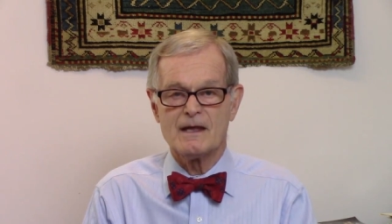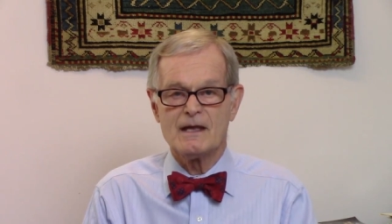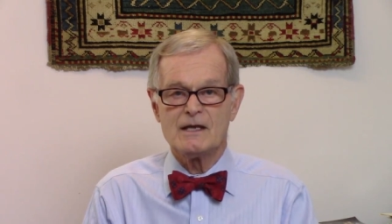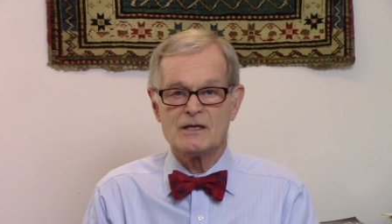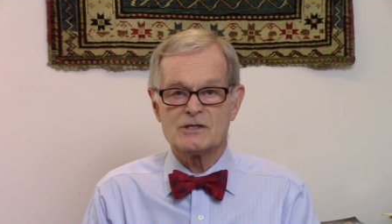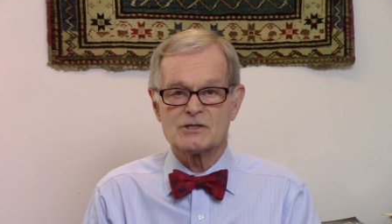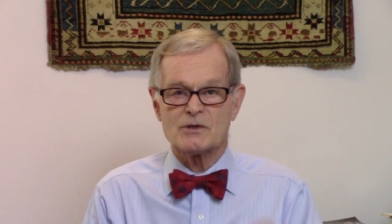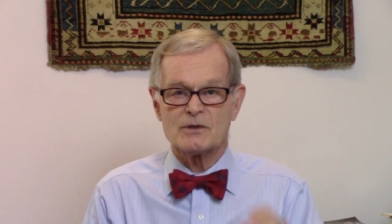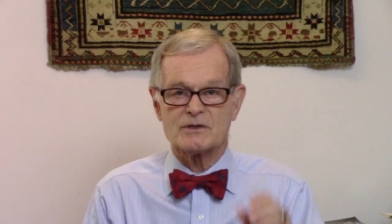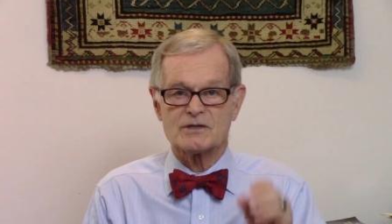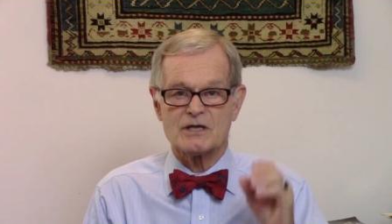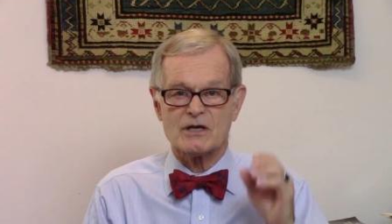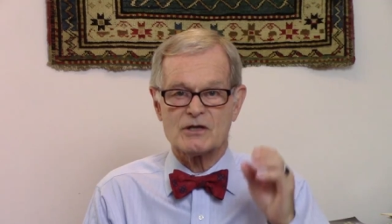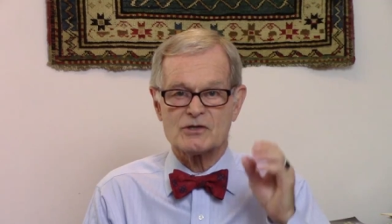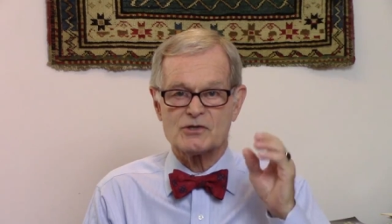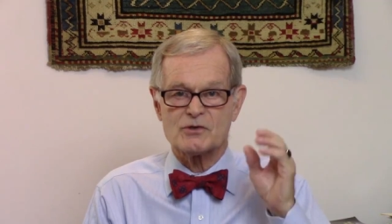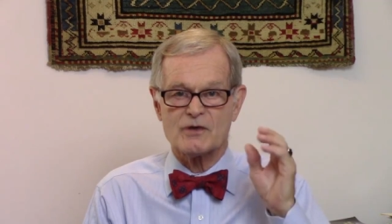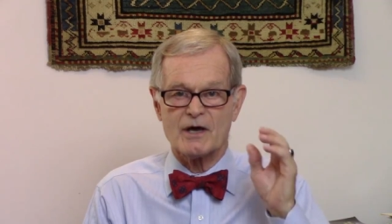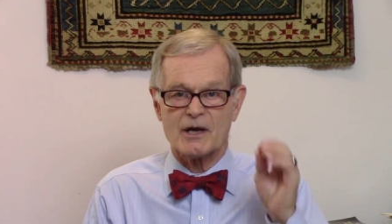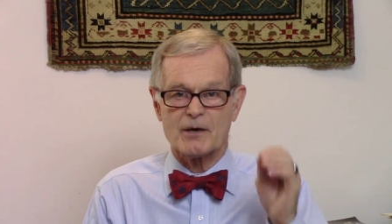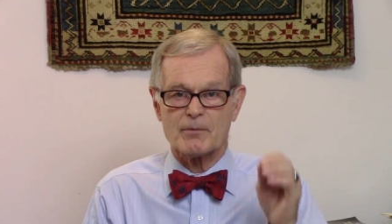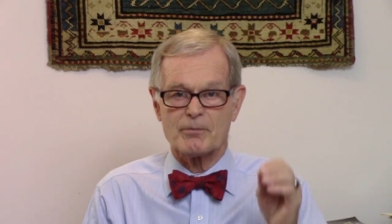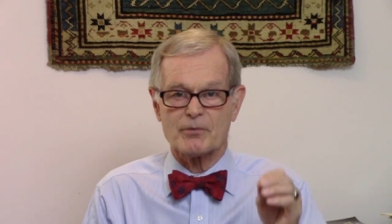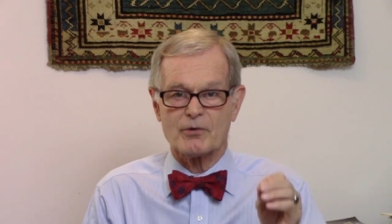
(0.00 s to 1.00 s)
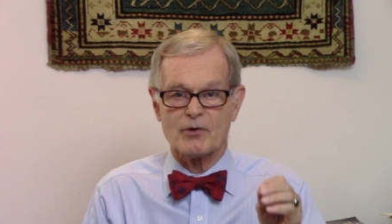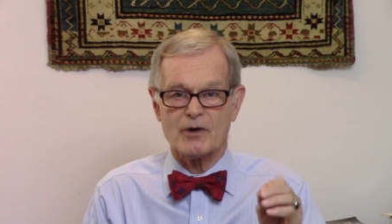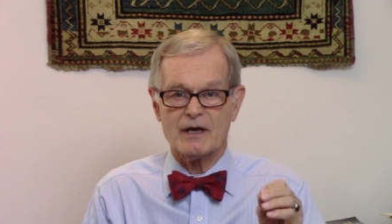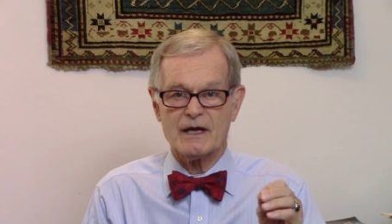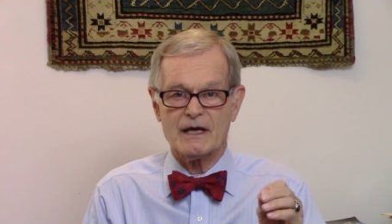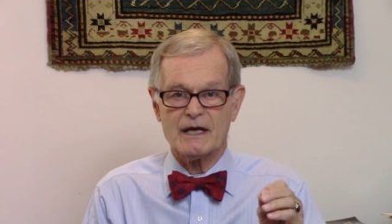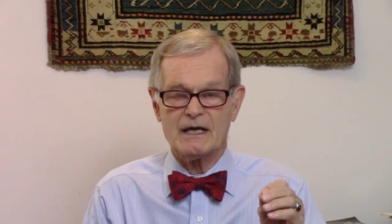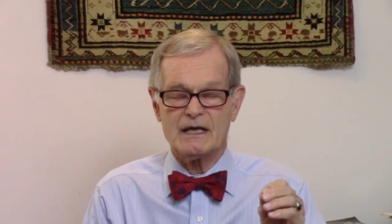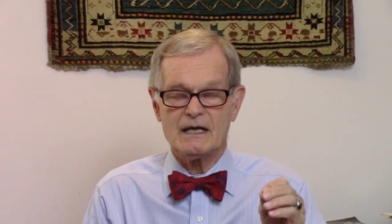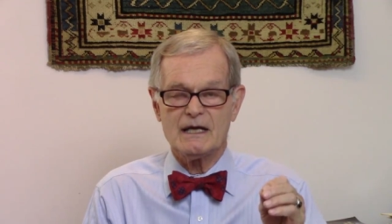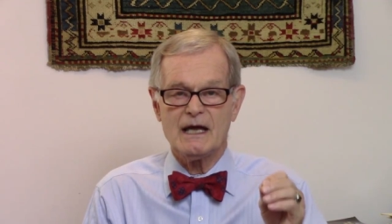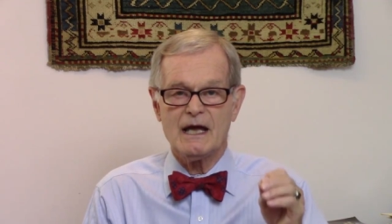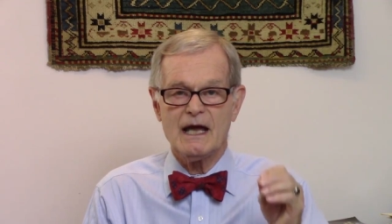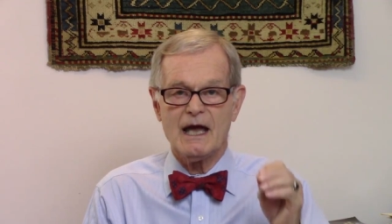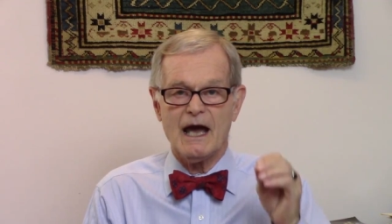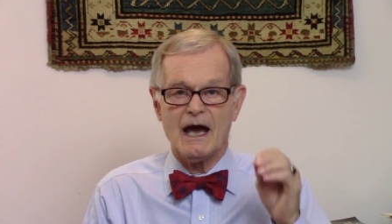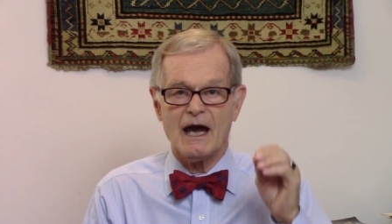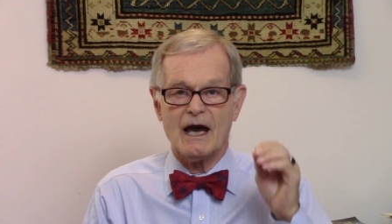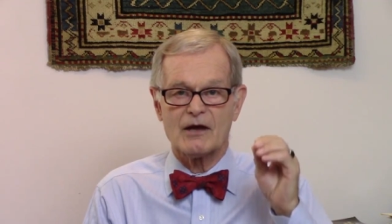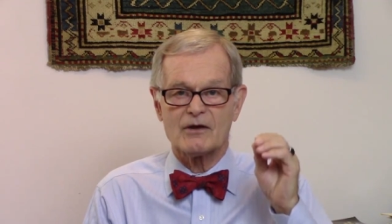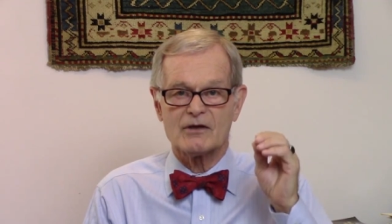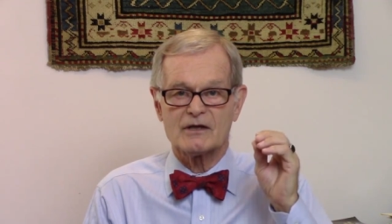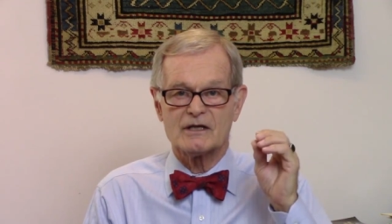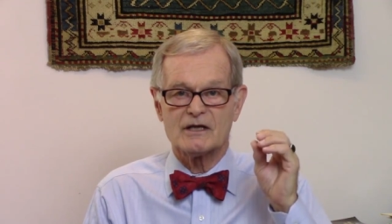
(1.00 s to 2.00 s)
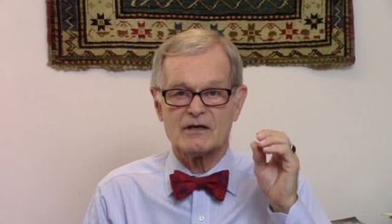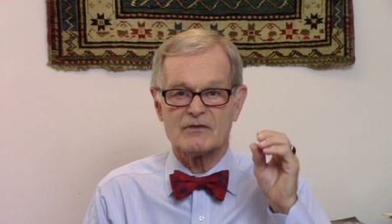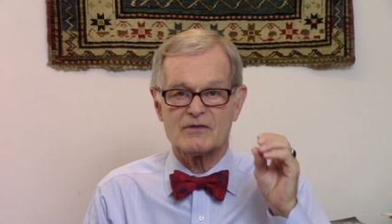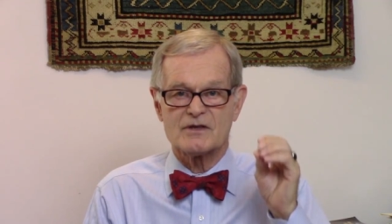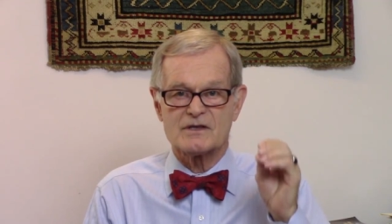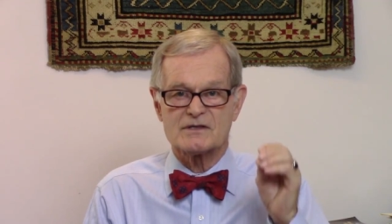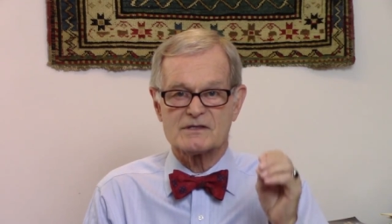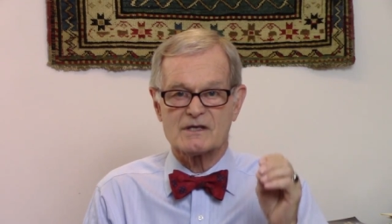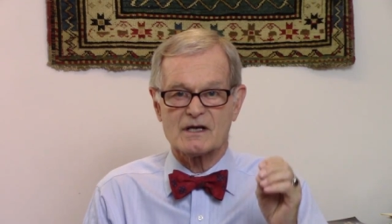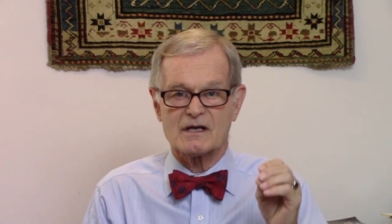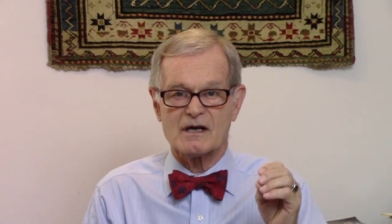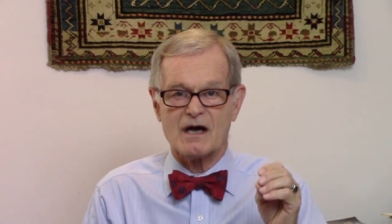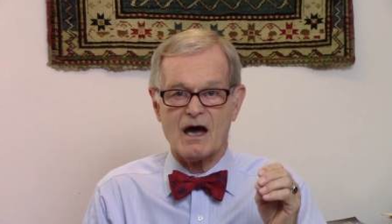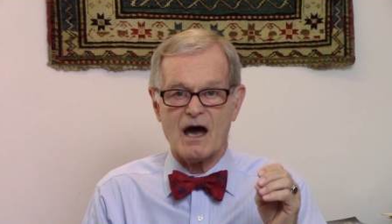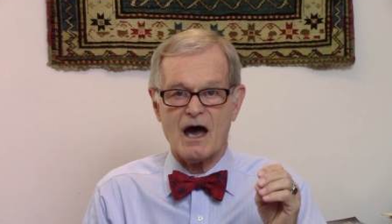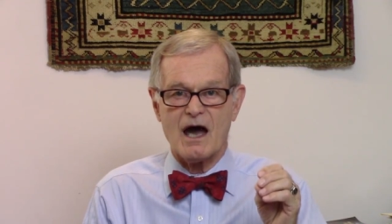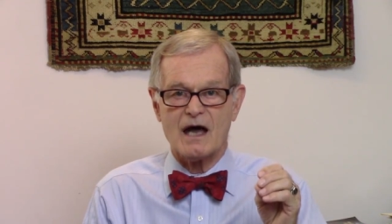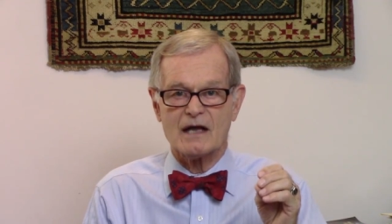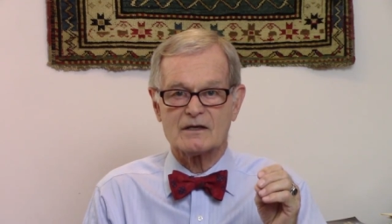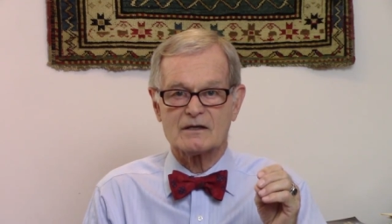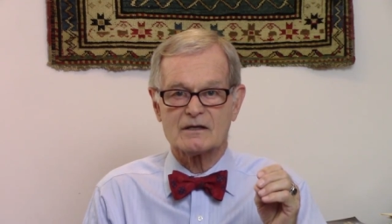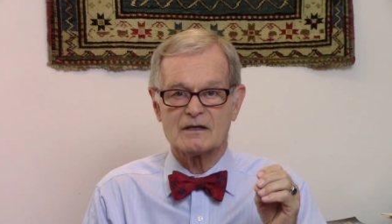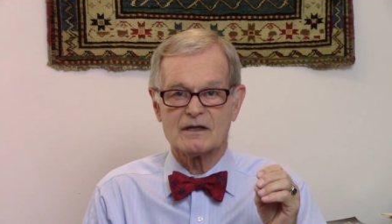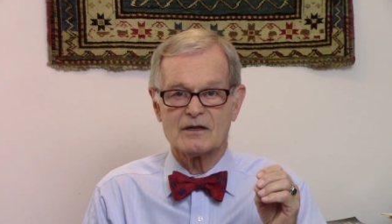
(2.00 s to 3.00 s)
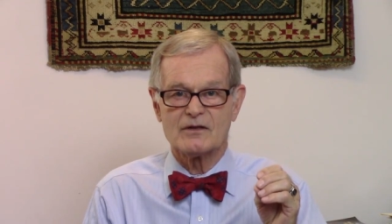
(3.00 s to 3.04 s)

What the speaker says: So it tells you how to pray, how to give the zakat,